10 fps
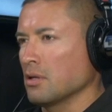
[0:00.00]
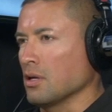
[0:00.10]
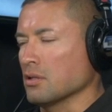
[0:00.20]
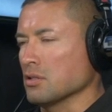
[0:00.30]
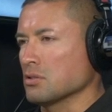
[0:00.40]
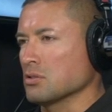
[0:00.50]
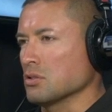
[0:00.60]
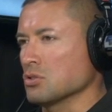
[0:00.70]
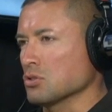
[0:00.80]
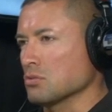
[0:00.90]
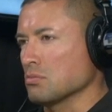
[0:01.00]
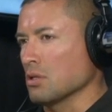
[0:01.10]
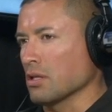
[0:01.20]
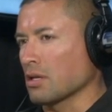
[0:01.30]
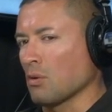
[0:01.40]
Yeah, it's, it's just
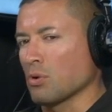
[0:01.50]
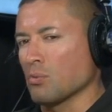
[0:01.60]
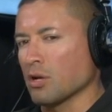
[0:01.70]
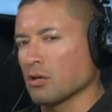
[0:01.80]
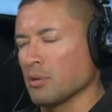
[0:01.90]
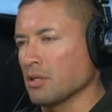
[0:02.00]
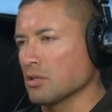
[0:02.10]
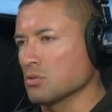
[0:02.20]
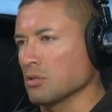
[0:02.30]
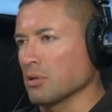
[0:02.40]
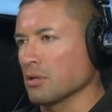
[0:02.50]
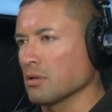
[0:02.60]
like I wouldn't recommend that now, anybody.